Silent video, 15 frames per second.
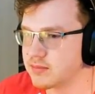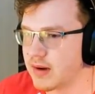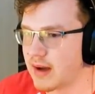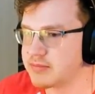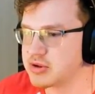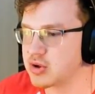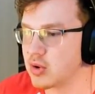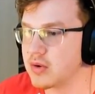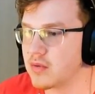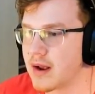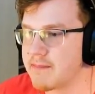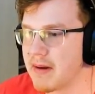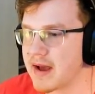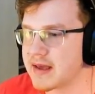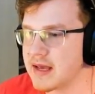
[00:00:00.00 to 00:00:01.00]
I'm just going right
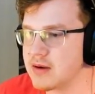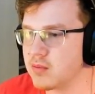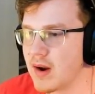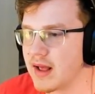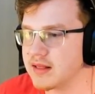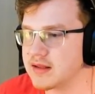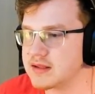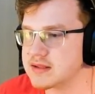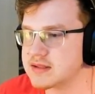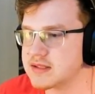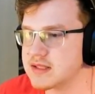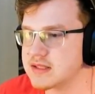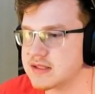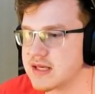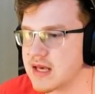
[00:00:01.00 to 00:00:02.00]
back in! Wait, this is
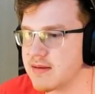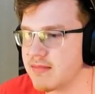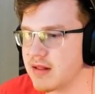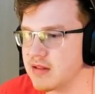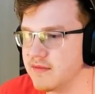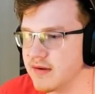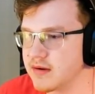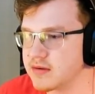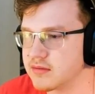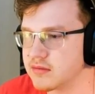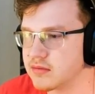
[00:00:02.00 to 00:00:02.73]
the same elevator!